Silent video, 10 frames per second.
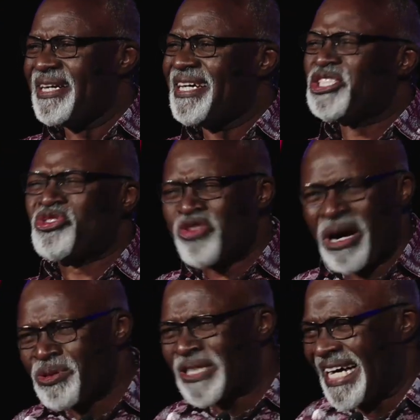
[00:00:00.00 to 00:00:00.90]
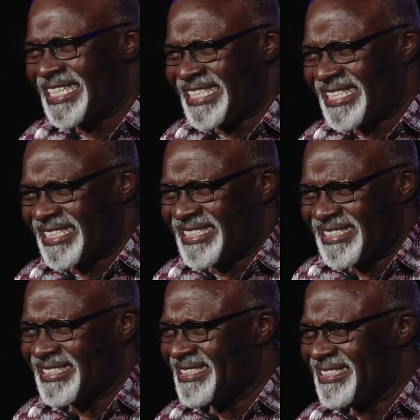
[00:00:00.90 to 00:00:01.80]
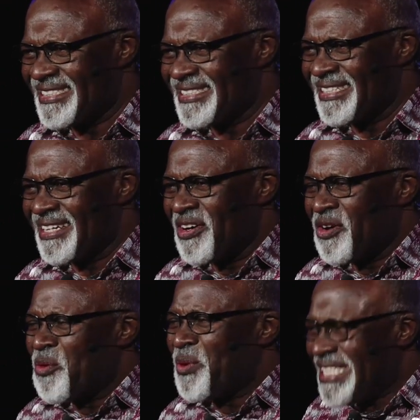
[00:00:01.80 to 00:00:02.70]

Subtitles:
It troubles us. We